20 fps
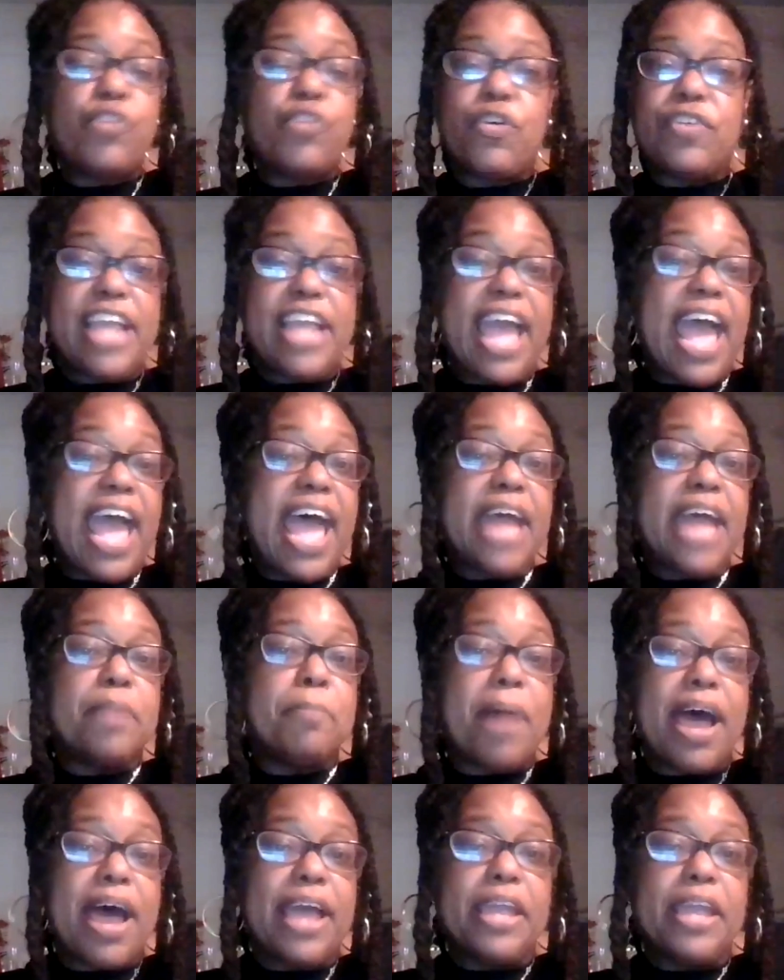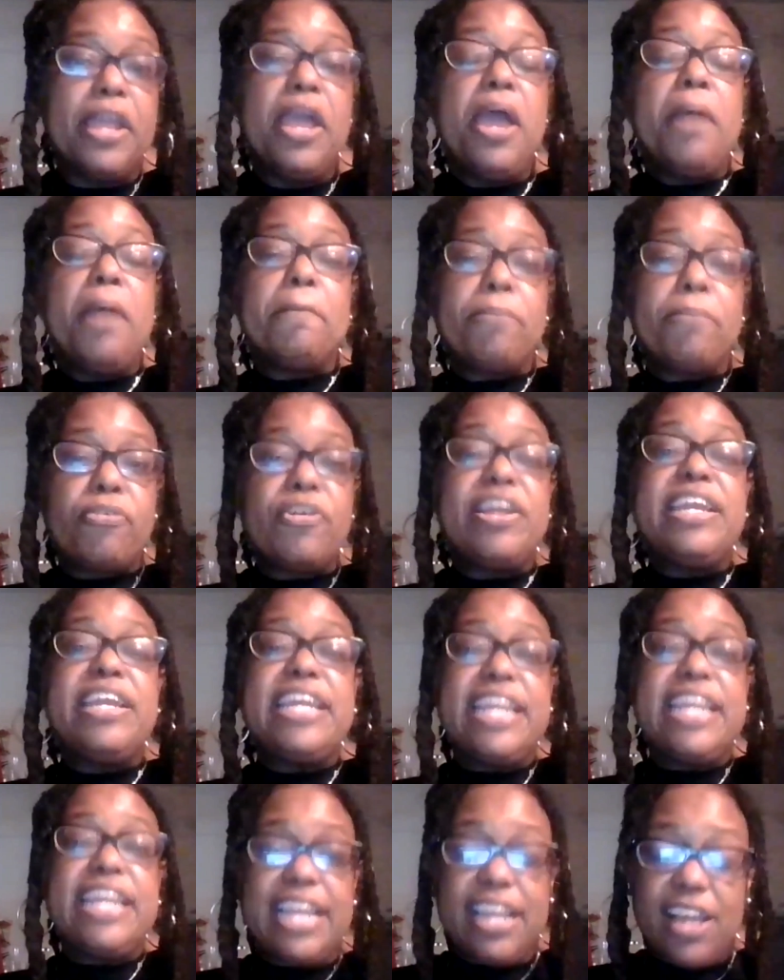already had my
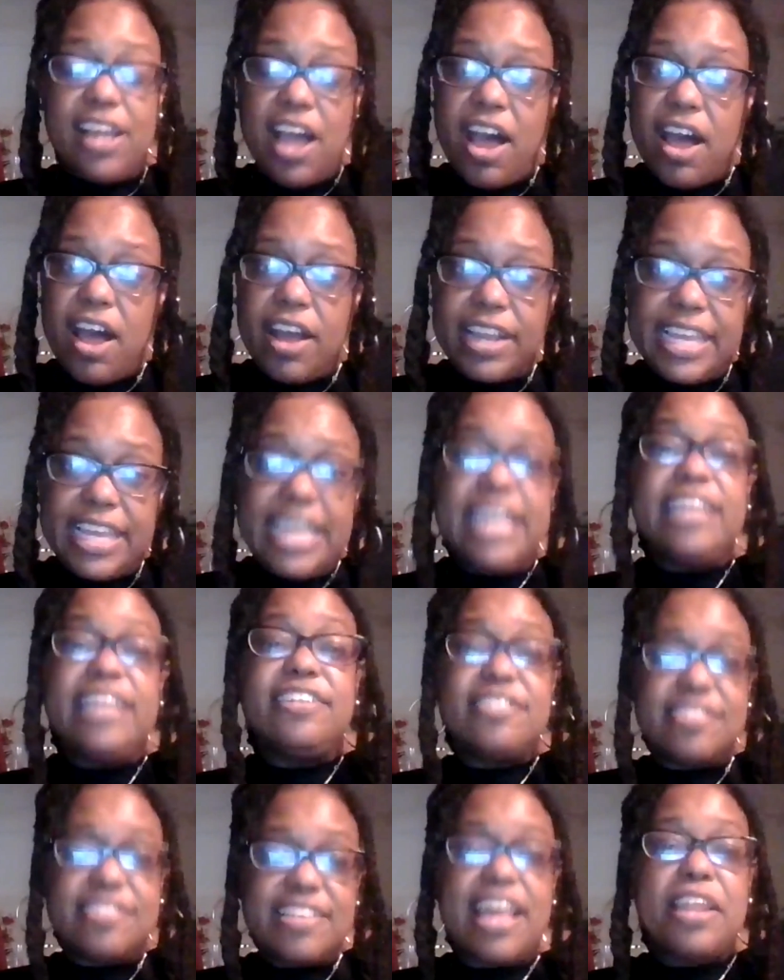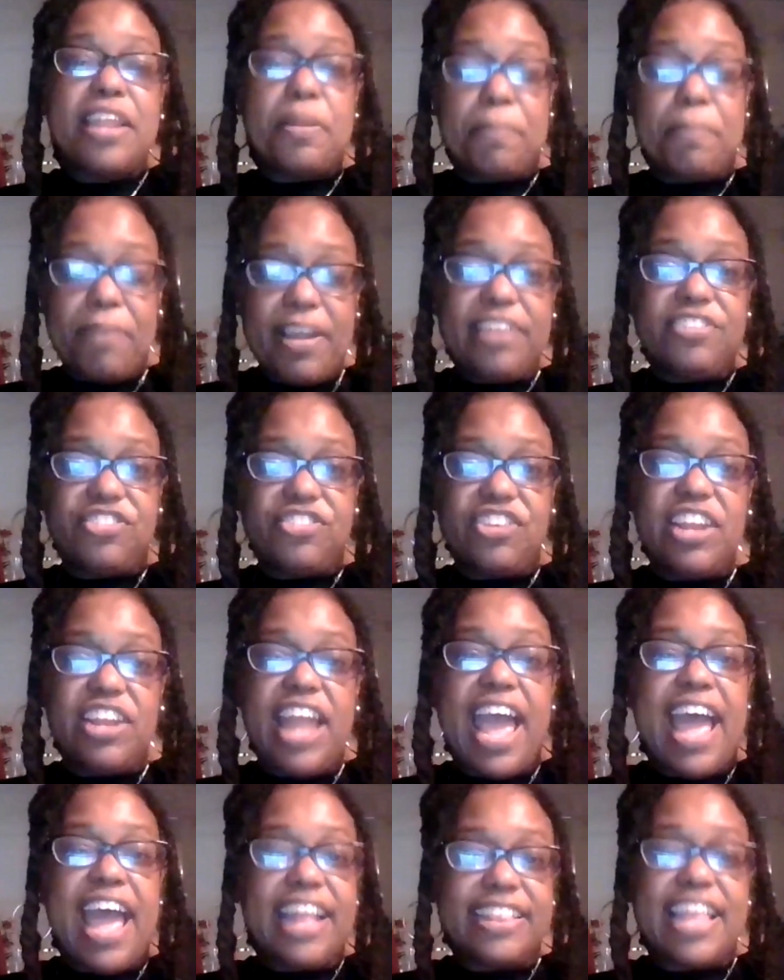pre-King celebration
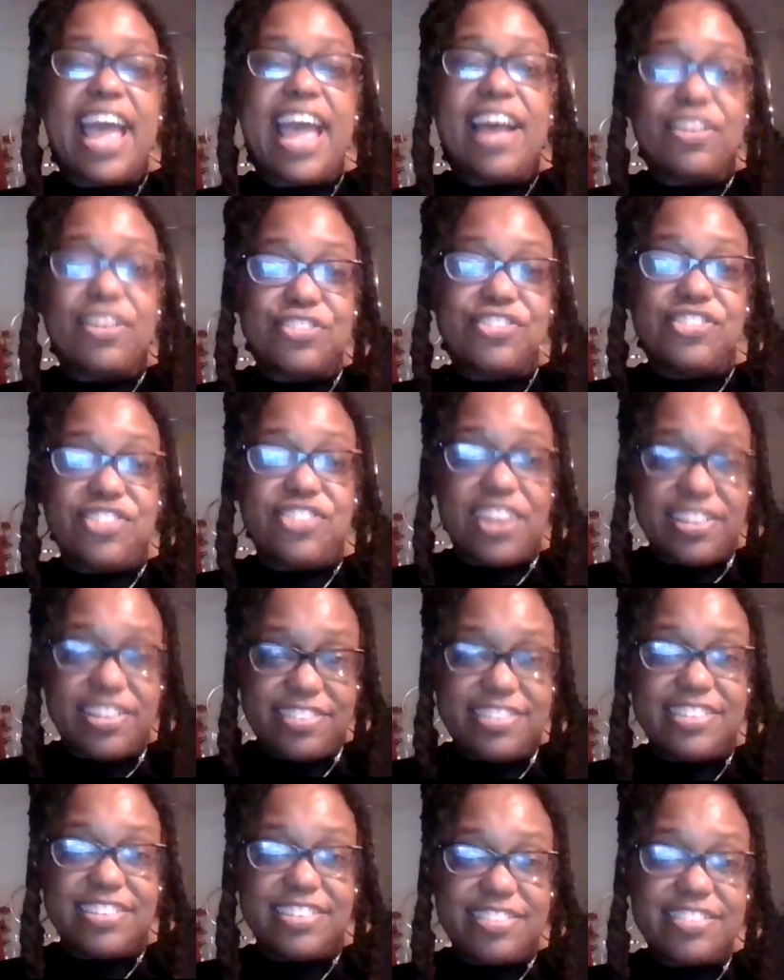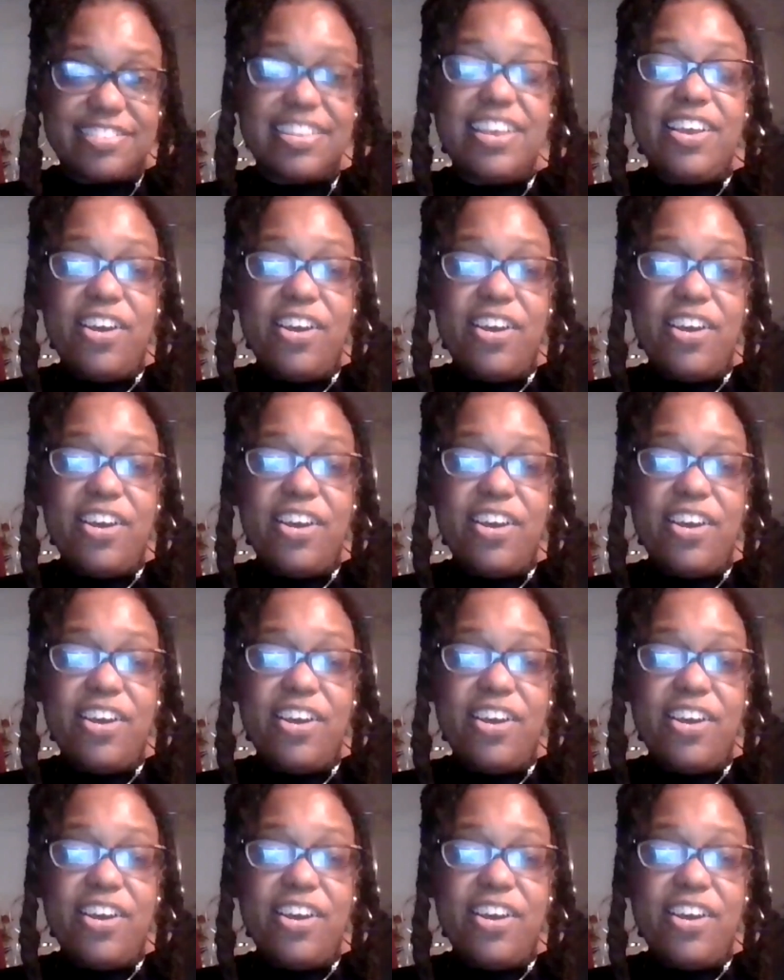at the House of Justice.